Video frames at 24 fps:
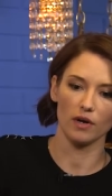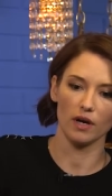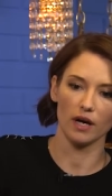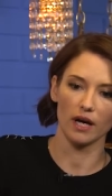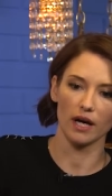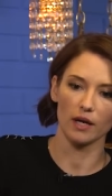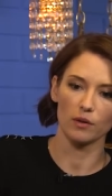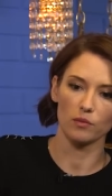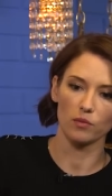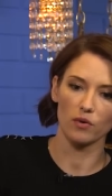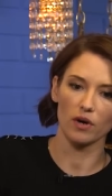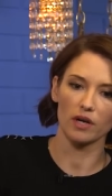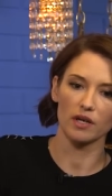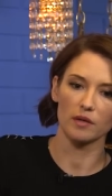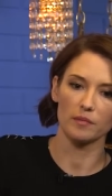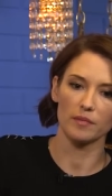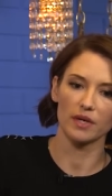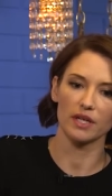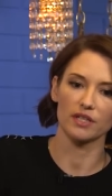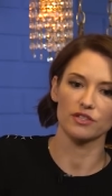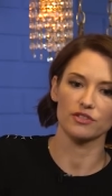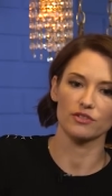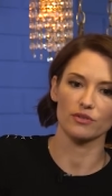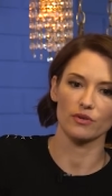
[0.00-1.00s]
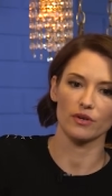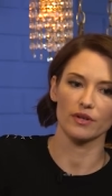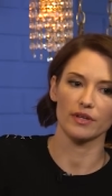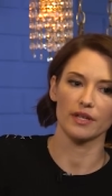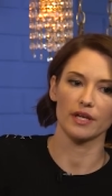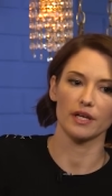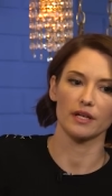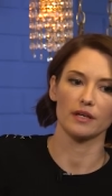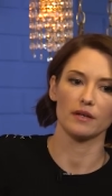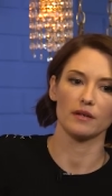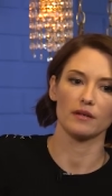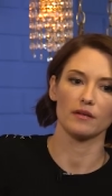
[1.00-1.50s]
I want to make sure
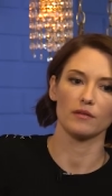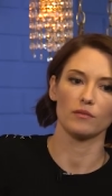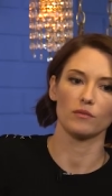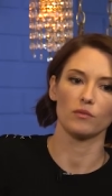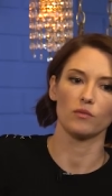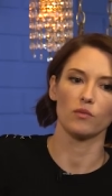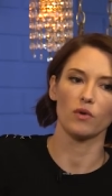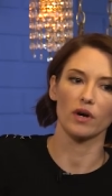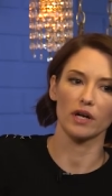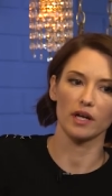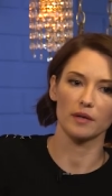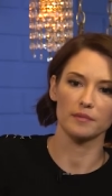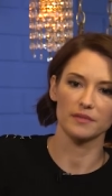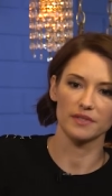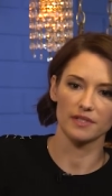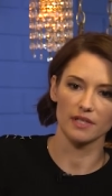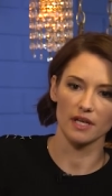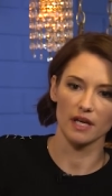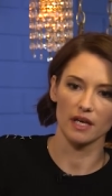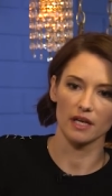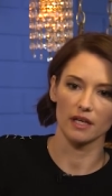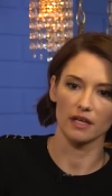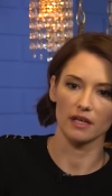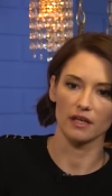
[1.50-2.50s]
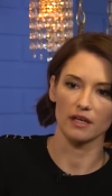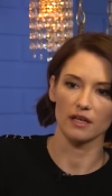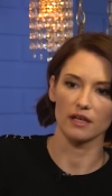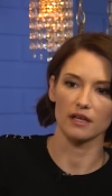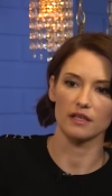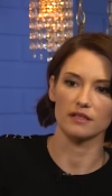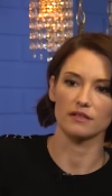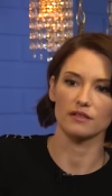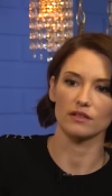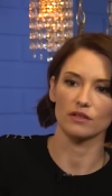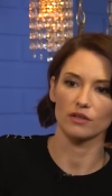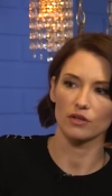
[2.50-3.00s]
that what I'm saying
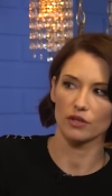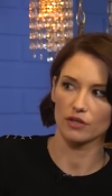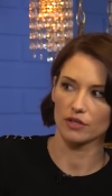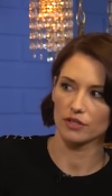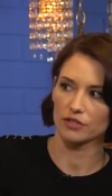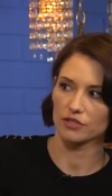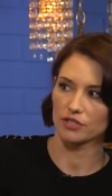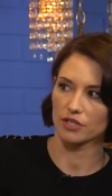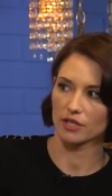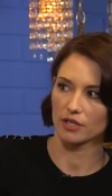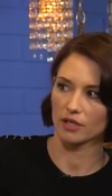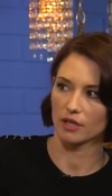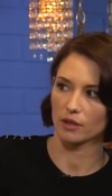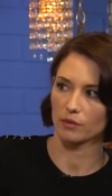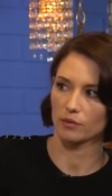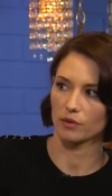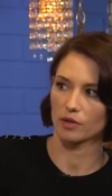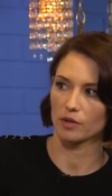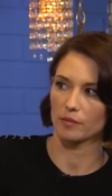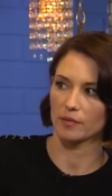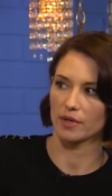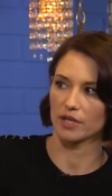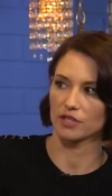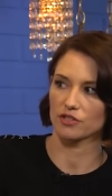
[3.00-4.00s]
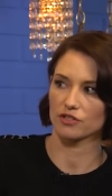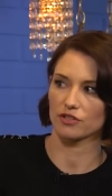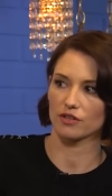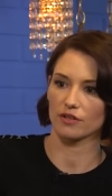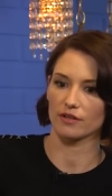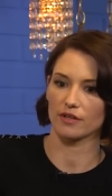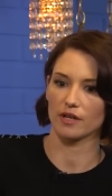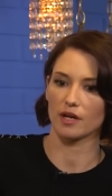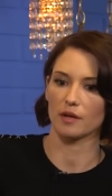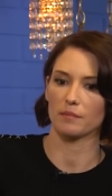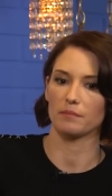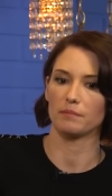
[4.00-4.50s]
is encouraging. I want to make sure
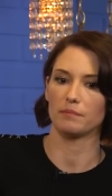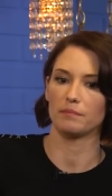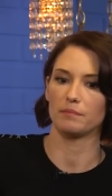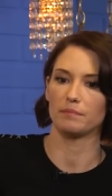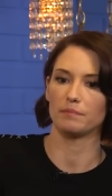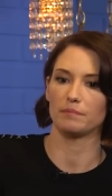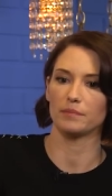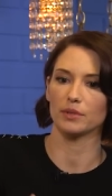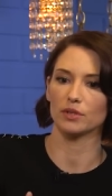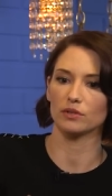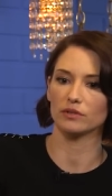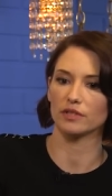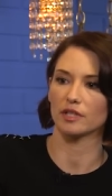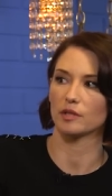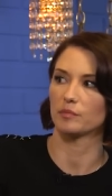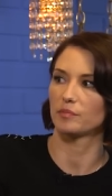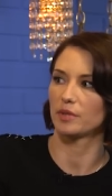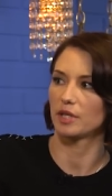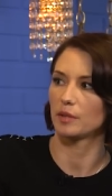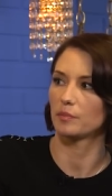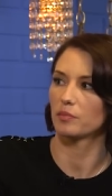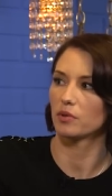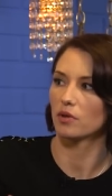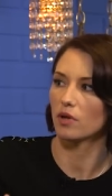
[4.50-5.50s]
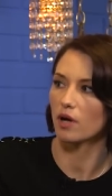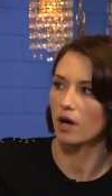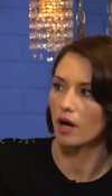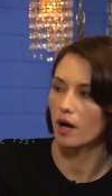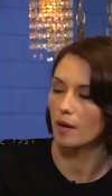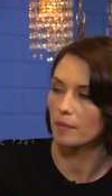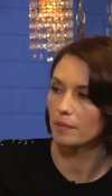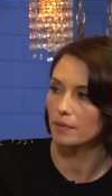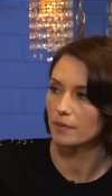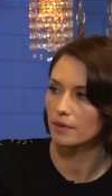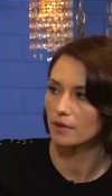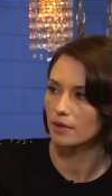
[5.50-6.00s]
that I'm building people
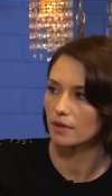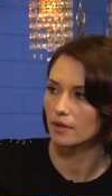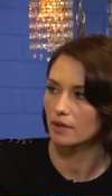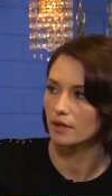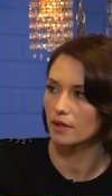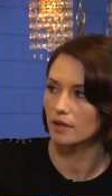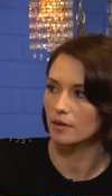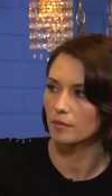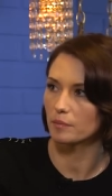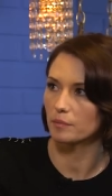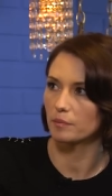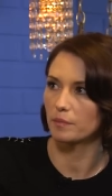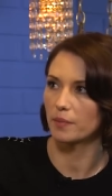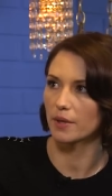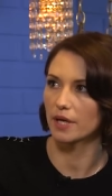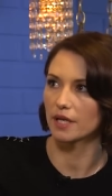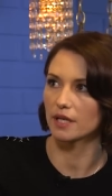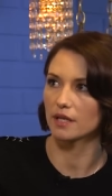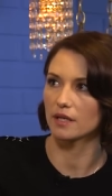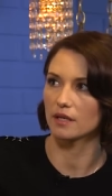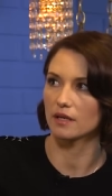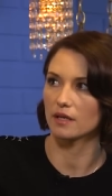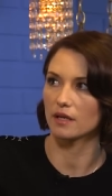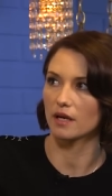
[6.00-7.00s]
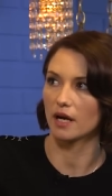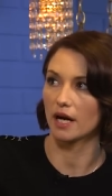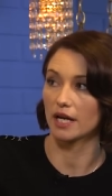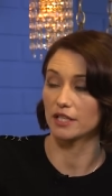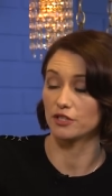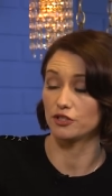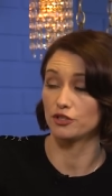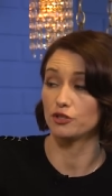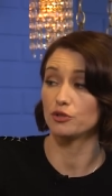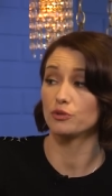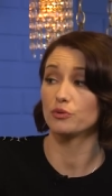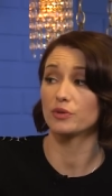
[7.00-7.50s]
up, but I
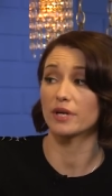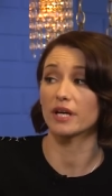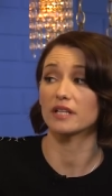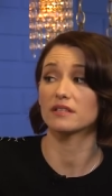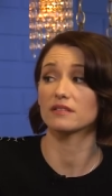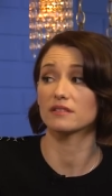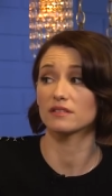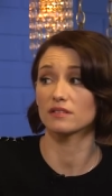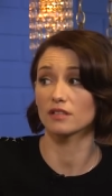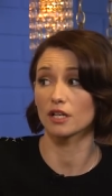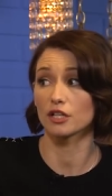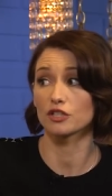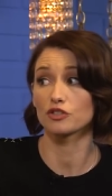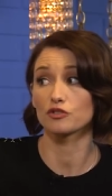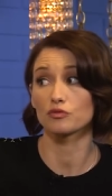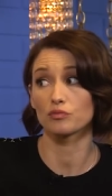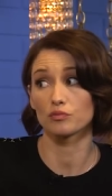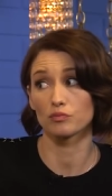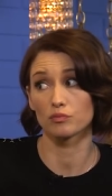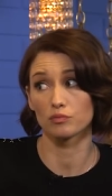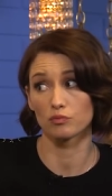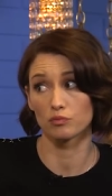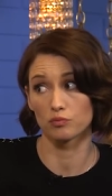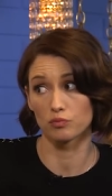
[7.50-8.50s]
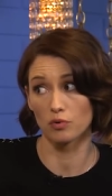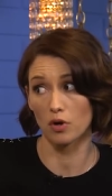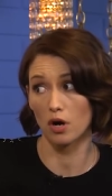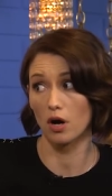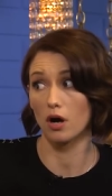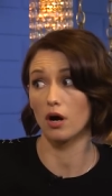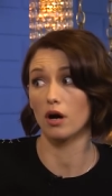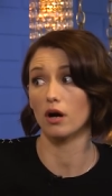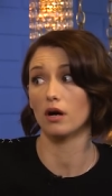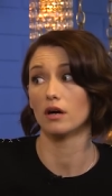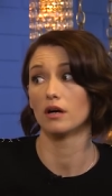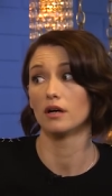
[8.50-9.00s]
do get such
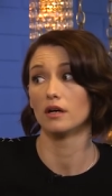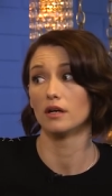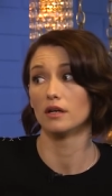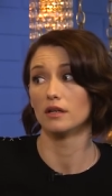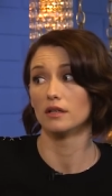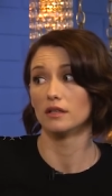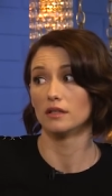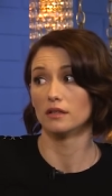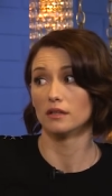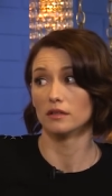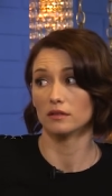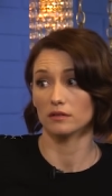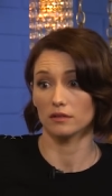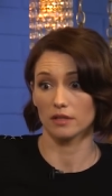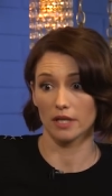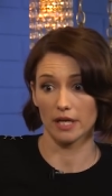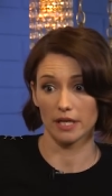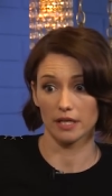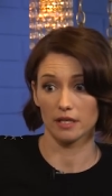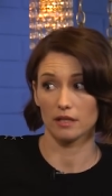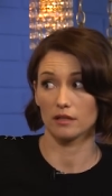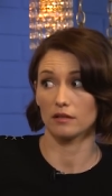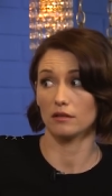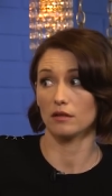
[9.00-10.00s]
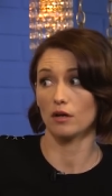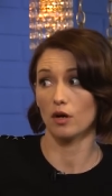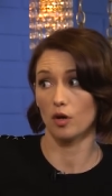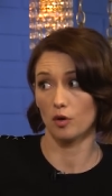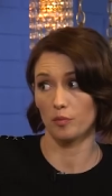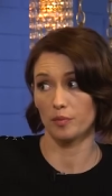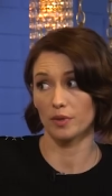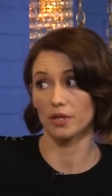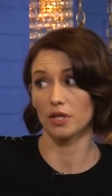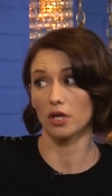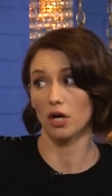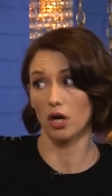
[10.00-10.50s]
raw, like
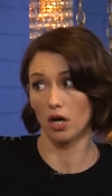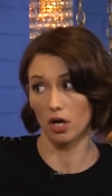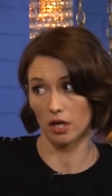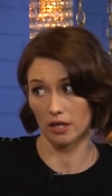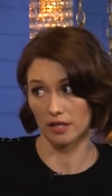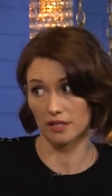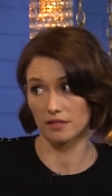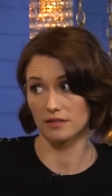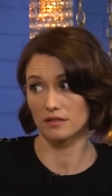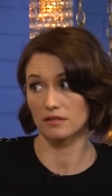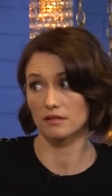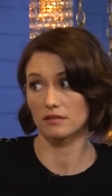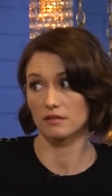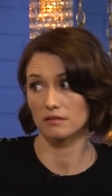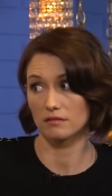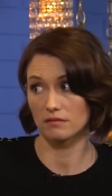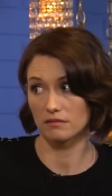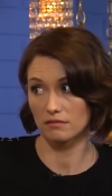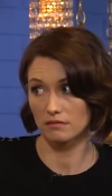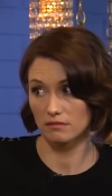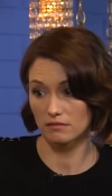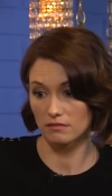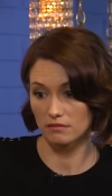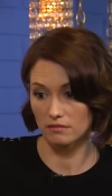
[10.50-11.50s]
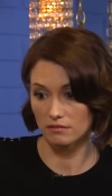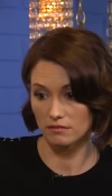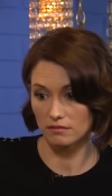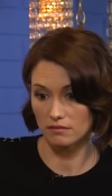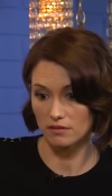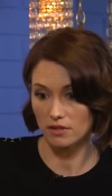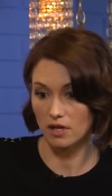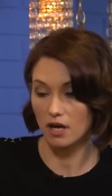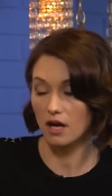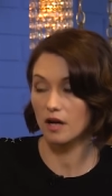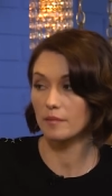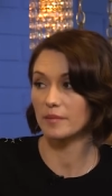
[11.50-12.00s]
open, honest
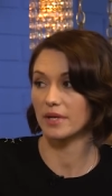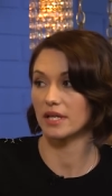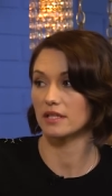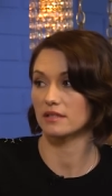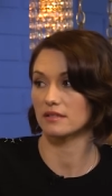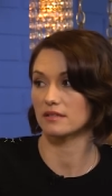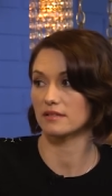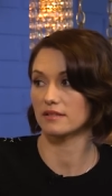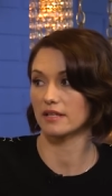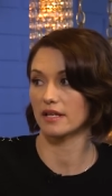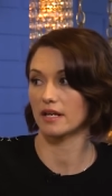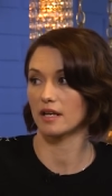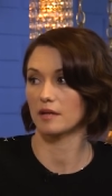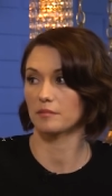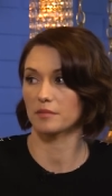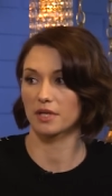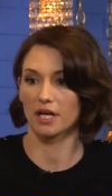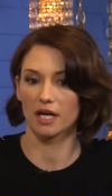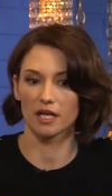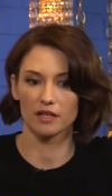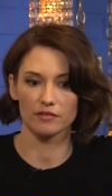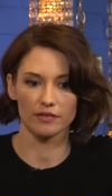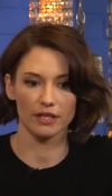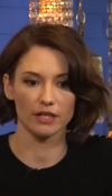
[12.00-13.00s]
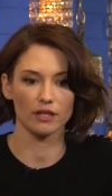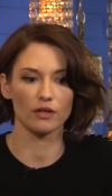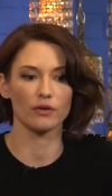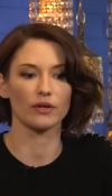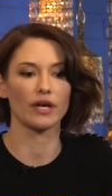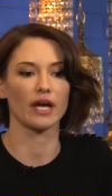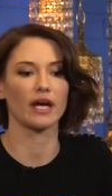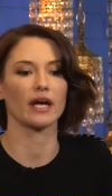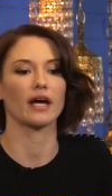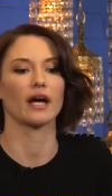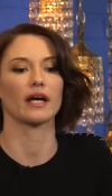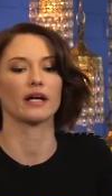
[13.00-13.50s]
comments that I'm kind of like,
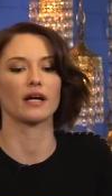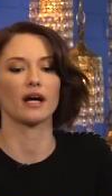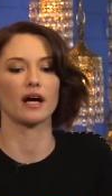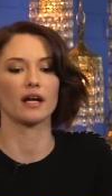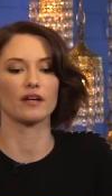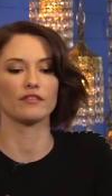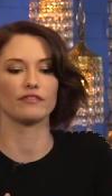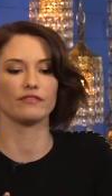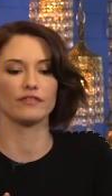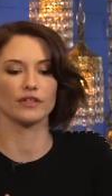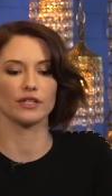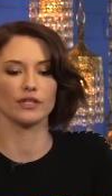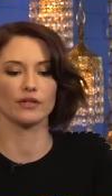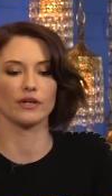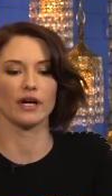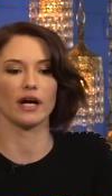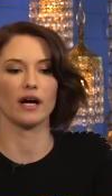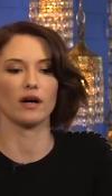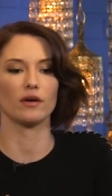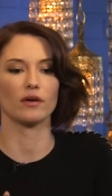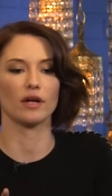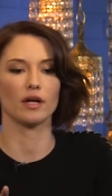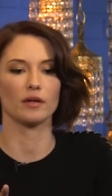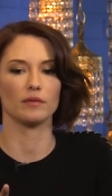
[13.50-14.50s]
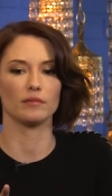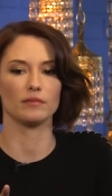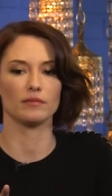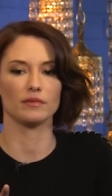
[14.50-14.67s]
okay, I got to figure out uh,